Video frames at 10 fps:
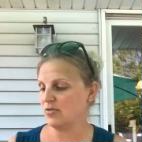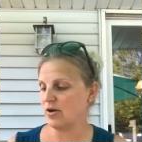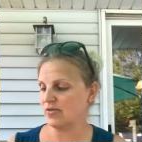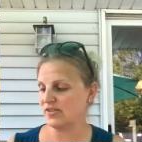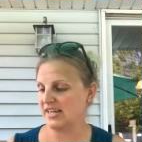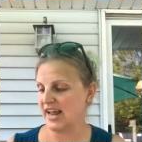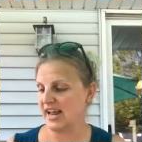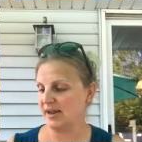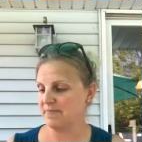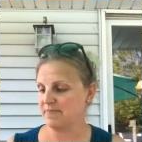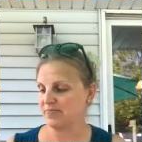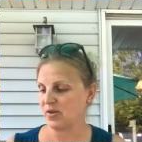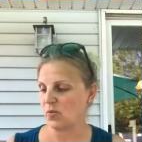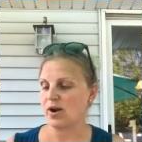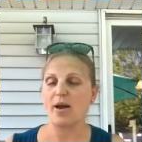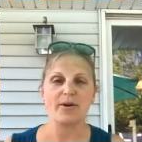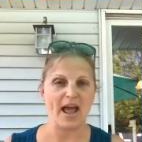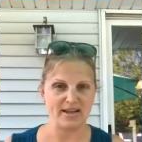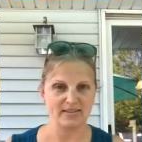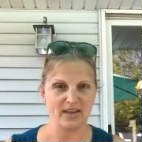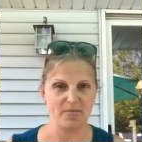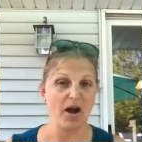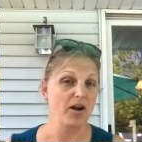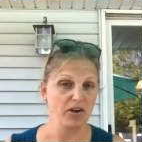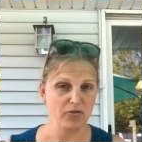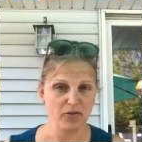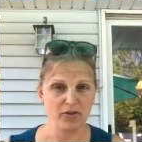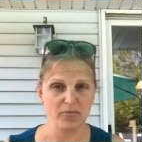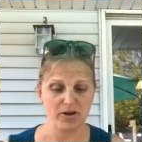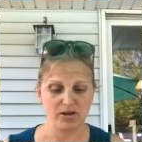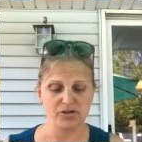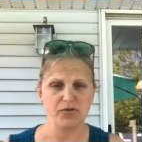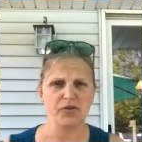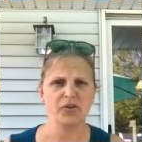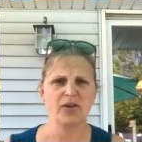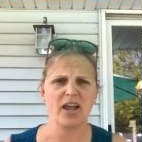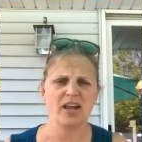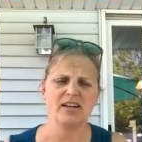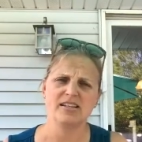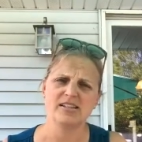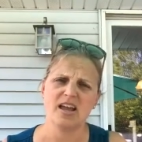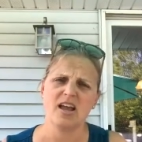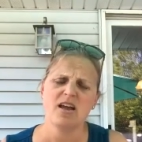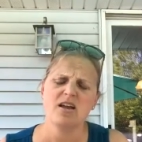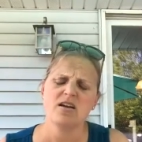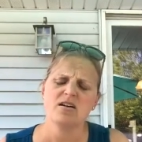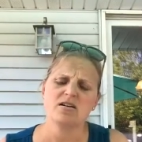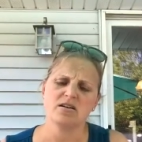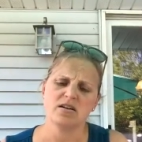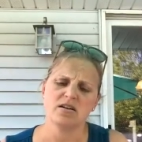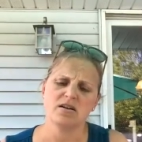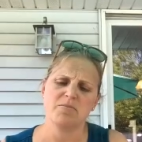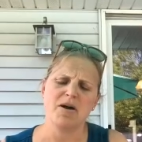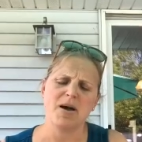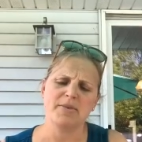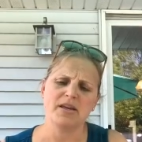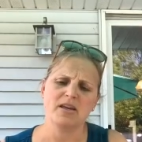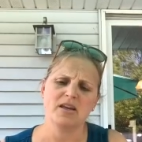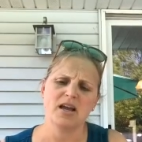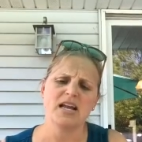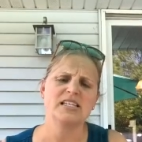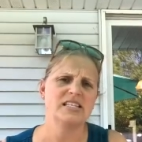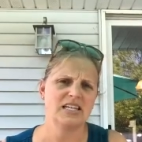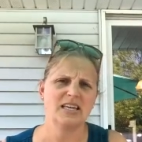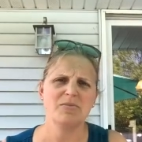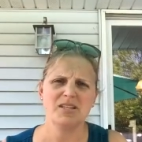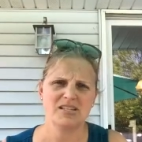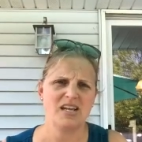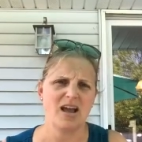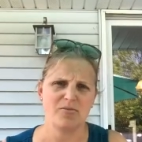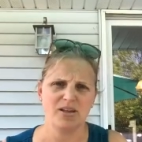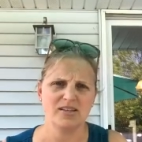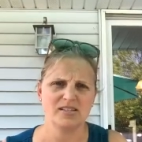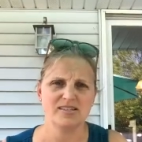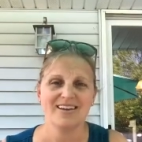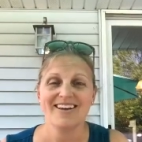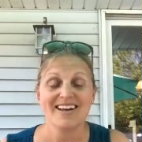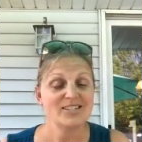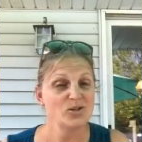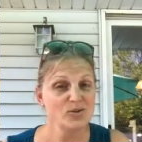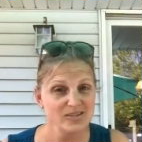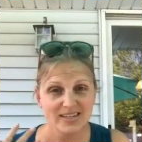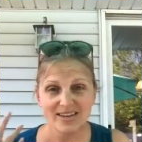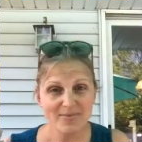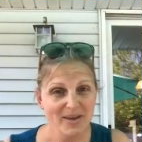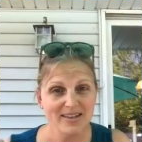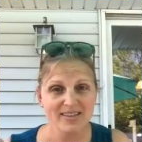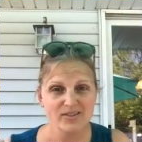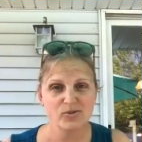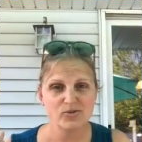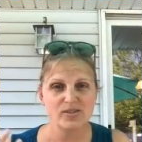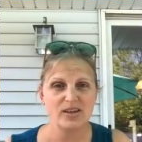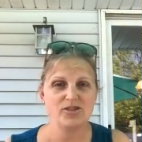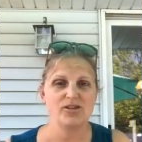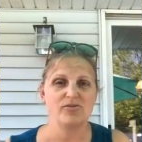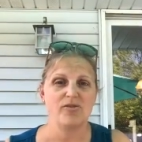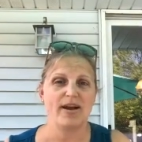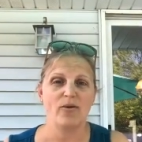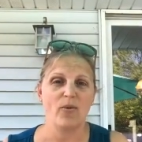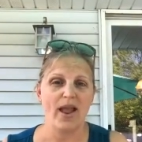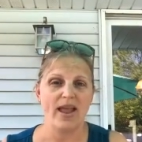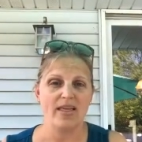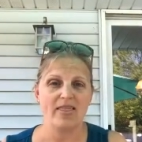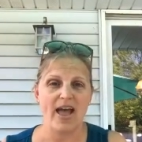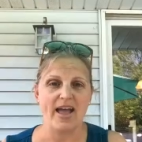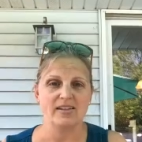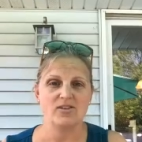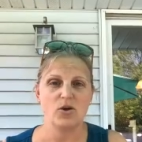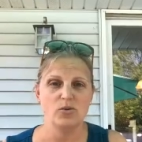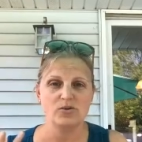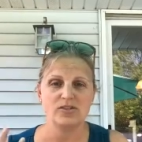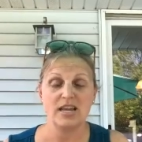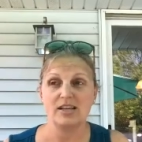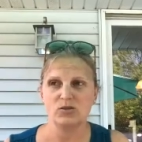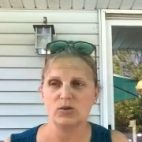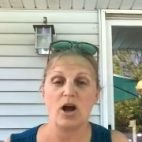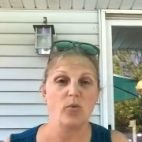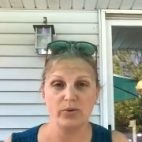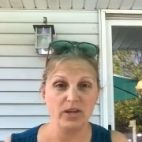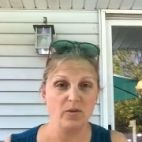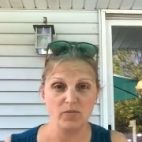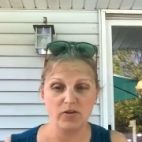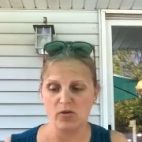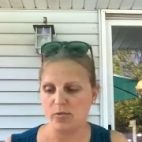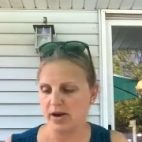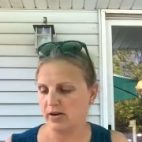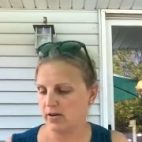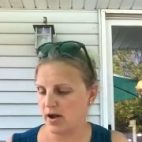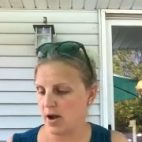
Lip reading: throughout the day, when I would ask him, "How are you feeling, buddy? Do you feel okay?" And he'd say, "Mommy, I'm sick, get me the tablets." So it's like he made the association right away that those things were helping him feel better.